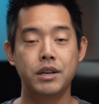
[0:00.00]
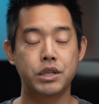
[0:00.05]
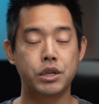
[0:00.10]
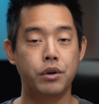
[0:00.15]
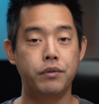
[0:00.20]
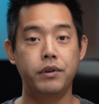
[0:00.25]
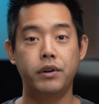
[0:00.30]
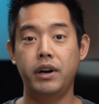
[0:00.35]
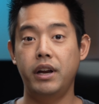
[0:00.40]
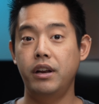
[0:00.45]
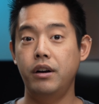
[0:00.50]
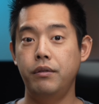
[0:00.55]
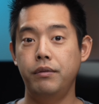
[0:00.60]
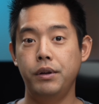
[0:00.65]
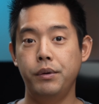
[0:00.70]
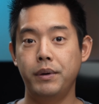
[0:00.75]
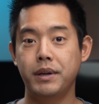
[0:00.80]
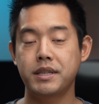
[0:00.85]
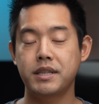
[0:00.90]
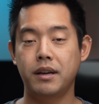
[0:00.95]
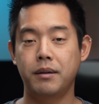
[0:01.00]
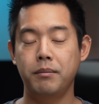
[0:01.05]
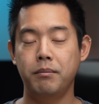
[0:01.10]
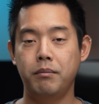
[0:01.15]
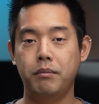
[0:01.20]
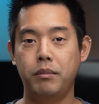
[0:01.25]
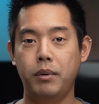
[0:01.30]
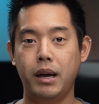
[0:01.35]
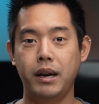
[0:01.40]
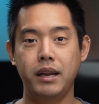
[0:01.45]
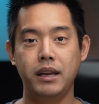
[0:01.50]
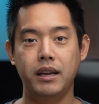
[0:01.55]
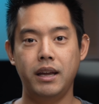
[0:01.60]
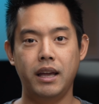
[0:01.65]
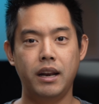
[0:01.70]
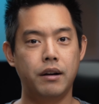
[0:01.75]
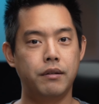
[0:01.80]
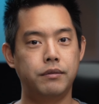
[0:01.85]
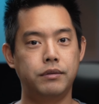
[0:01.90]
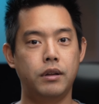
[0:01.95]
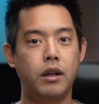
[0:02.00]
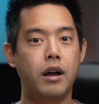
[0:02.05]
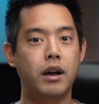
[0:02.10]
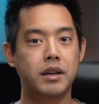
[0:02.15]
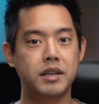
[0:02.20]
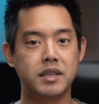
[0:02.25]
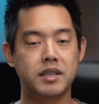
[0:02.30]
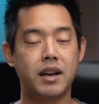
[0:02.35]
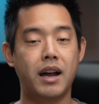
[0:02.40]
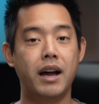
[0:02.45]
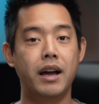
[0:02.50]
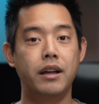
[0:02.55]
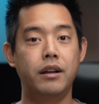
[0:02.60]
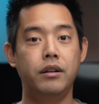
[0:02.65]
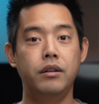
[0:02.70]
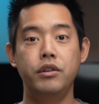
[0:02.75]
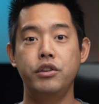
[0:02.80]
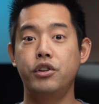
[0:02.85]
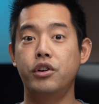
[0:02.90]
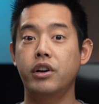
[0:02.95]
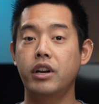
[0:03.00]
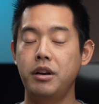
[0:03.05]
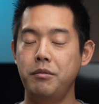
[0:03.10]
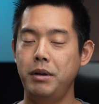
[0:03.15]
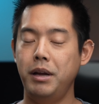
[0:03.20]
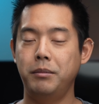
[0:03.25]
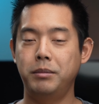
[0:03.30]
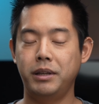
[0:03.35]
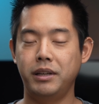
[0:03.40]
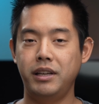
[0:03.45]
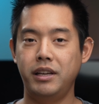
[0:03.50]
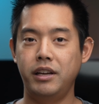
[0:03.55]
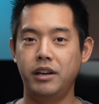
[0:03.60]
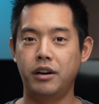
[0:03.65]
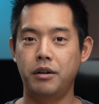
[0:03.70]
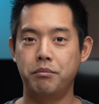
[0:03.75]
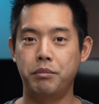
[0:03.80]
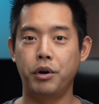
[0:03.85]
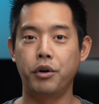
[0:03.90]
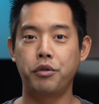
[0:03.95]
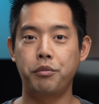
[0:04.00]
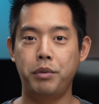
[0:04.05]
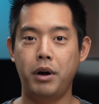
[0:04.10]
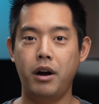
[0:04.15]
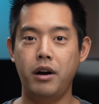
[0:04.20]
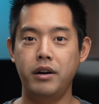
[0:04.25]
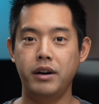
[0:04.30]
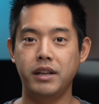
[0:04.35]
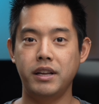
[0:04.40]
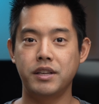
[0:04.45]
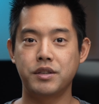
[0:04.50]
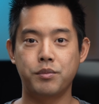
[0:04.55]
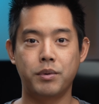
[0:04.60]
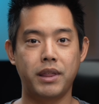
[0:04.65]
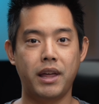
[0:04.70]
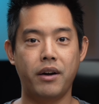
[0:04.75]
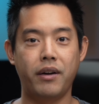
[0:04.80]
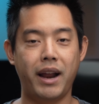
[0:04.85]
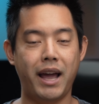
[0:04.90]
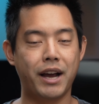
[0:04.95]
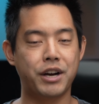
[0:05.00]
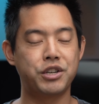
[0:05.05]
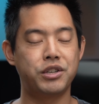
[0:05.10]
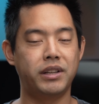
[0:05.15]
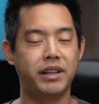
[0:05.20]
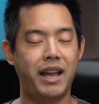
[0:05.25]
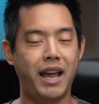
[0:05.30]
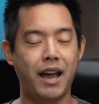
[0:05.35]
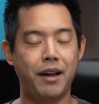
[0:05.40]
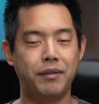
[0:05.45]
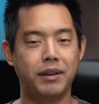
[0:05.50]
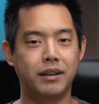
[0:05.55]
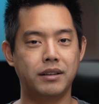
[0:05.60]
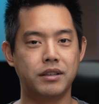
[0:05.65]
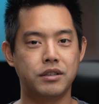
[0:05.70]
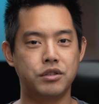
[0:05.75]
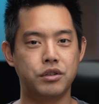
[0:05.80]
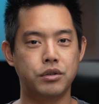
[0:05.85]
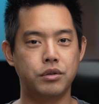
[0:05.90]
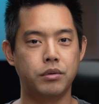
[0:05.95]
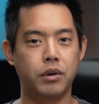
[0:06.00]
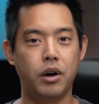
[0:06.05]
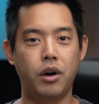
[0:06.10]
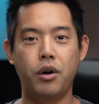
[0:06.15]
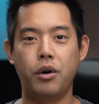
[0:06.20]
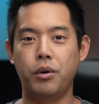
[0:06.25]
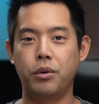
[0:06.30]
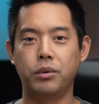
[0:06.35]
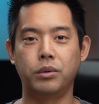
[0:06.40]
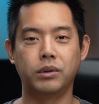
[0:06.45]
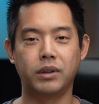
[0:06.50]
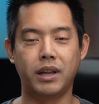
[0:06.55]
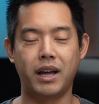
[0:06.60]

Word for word: So if you're interviewing somebody in a vlog style, you're gonna be able to hear both parties without actually having to do a whole